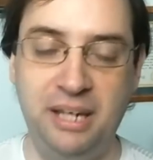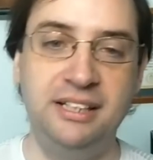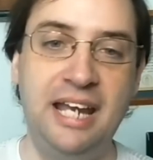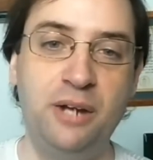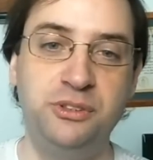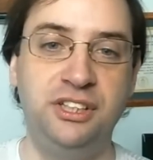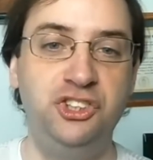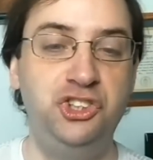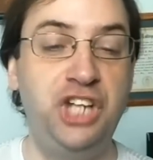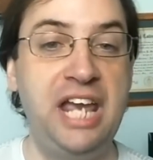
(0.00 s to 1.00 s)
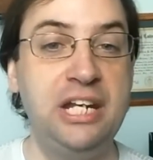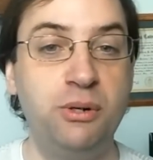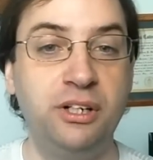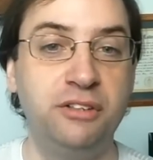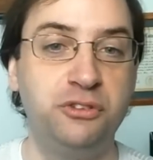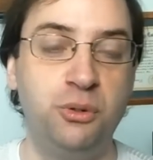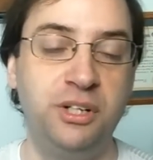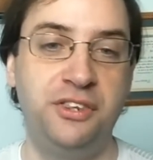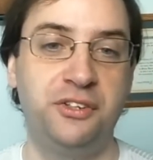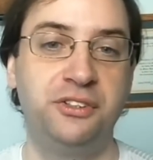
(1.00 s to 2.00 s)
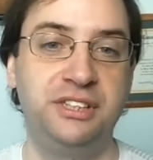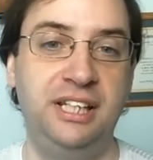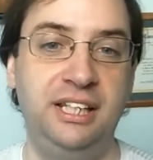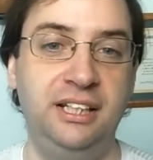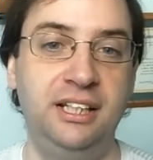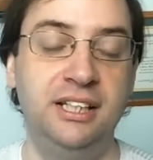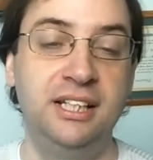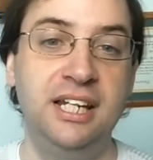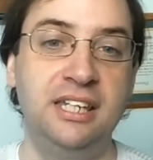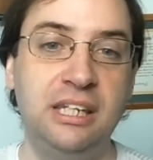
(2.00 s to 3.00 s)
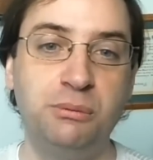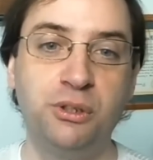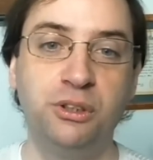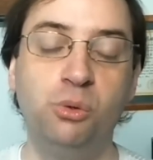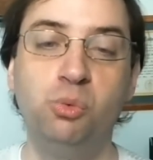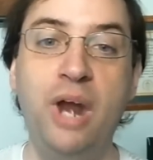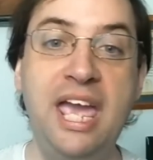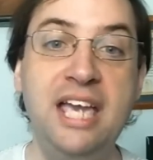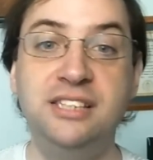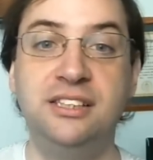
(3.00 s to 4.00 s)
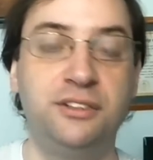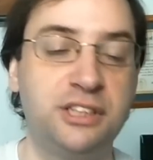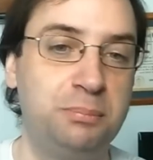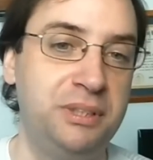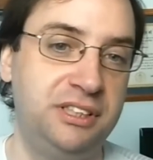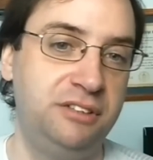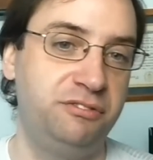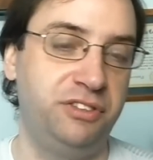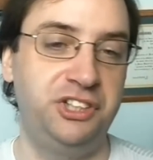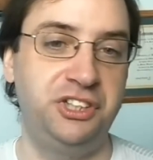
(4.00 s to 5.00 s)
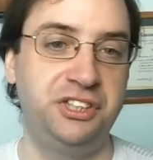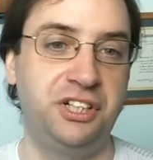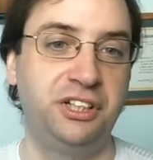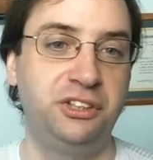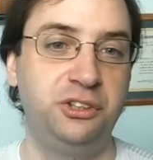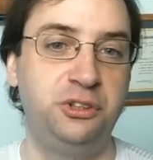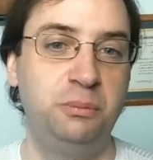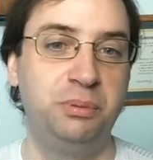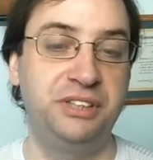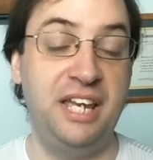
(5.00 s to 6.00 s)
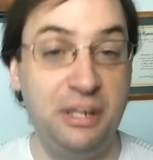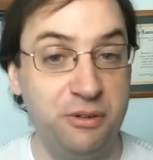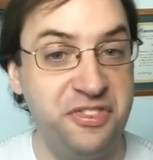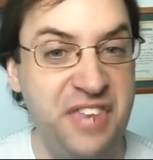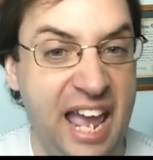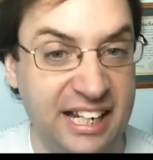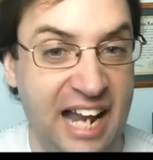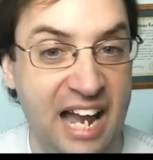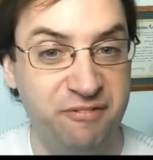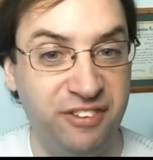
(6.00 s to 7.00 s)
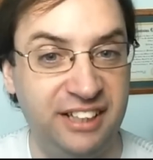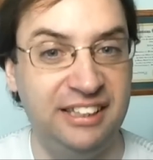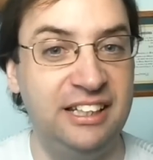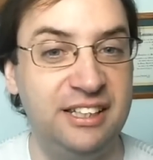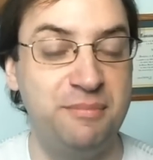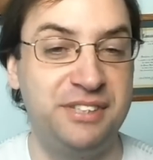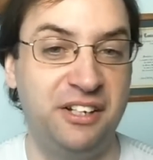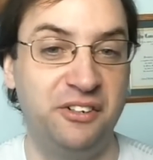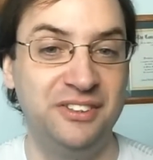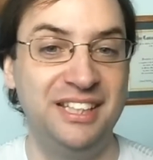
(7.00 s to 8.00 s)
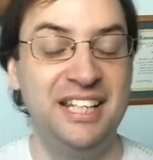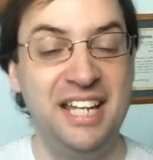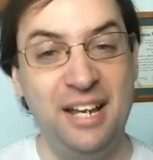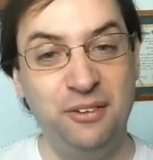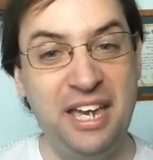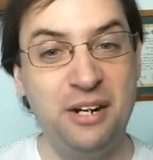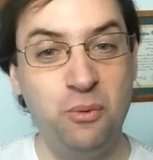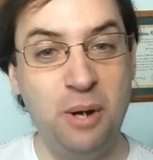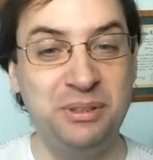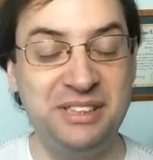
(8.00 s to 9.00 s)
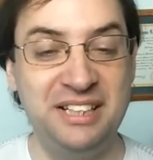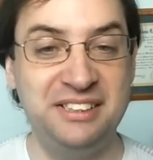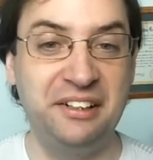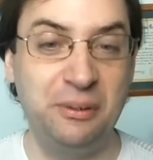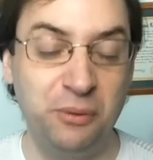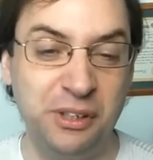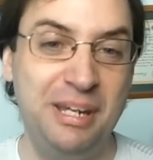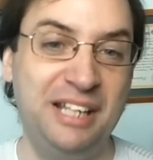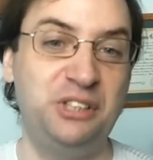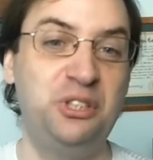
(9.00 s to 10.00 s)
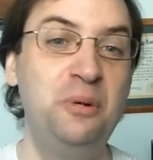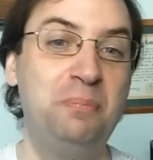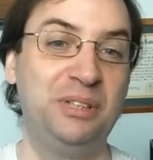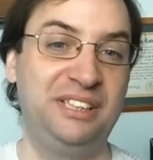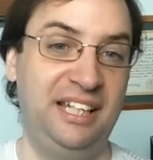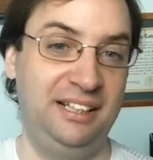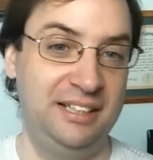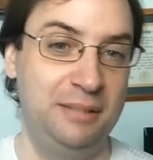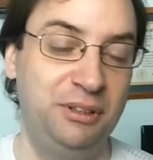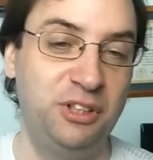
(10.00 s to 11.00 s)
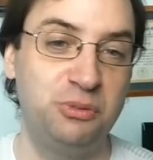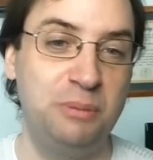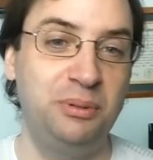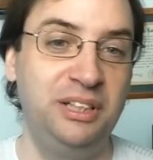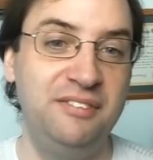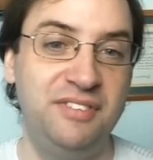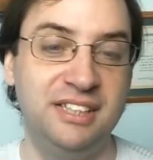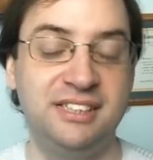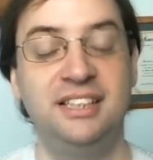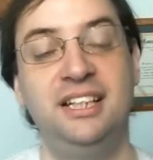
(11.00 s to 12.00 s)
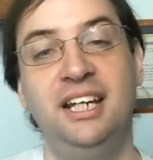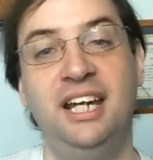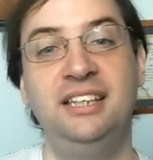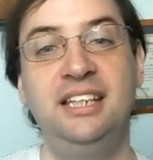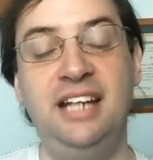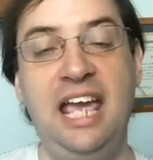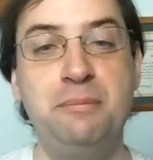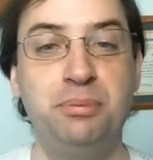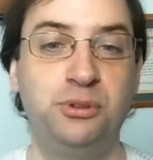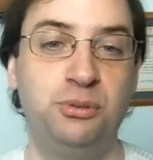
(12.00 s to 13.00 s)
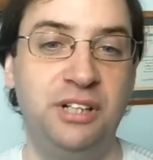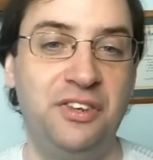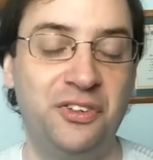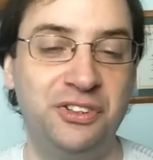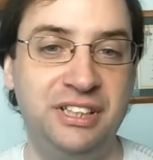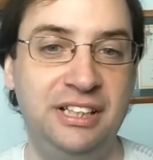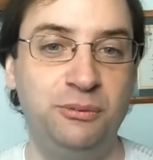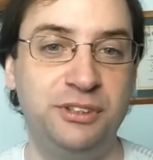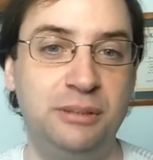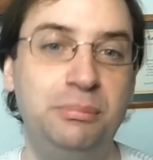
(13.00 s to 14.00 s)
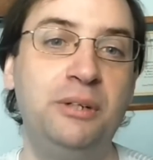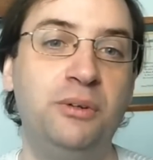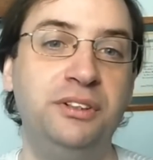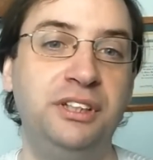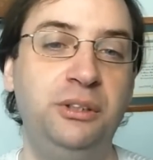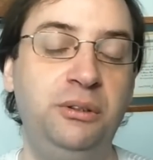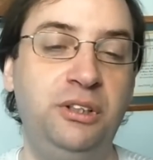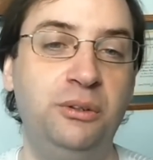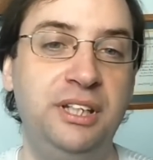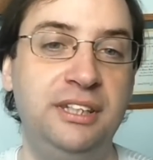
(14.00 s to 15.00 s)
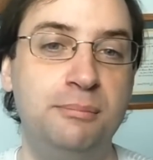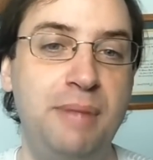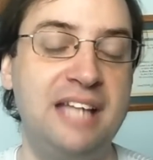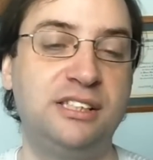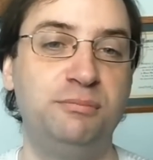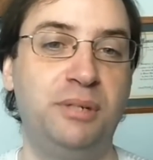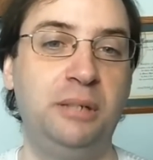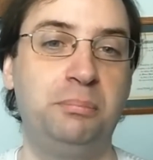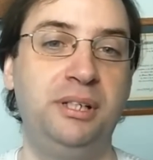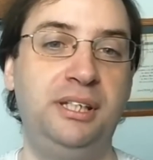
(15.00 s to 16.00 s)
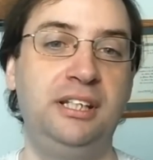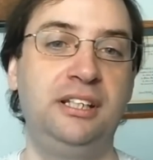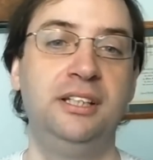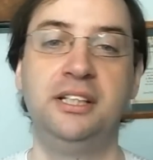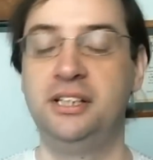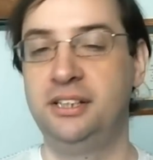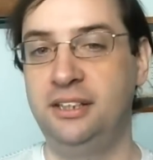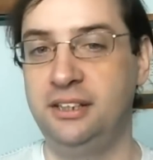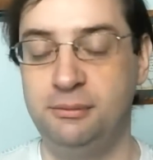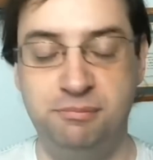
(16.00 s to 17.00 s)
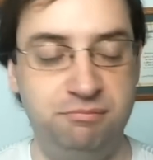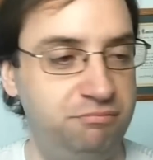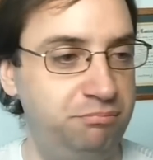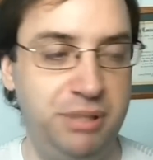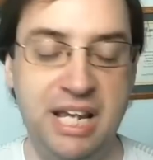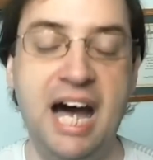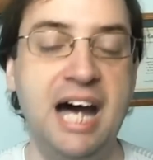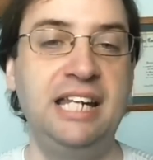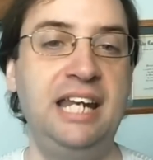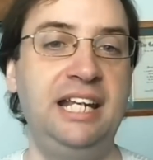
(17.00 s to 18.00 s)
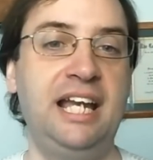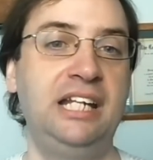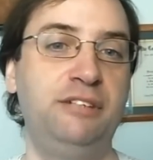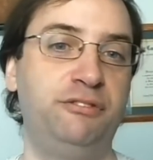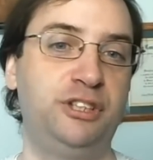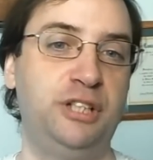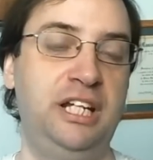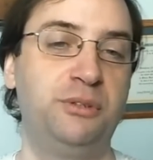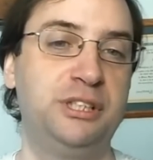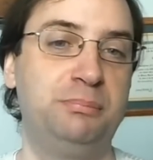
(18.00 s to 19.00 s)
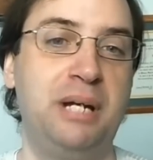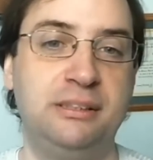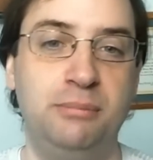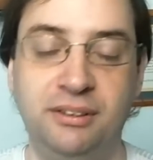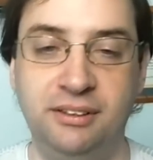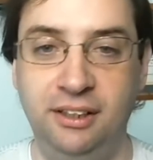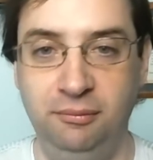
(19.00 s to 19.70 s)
announced in January of 2013 they were going to raise their explicit inflation target to 2%. They were that confident in themselves. They had a 1% target. We're going to make it 2% because we believe this. And then in April 2013 was the big one, the QQE, the massive money printing, the beyond any kind of irresponsibility.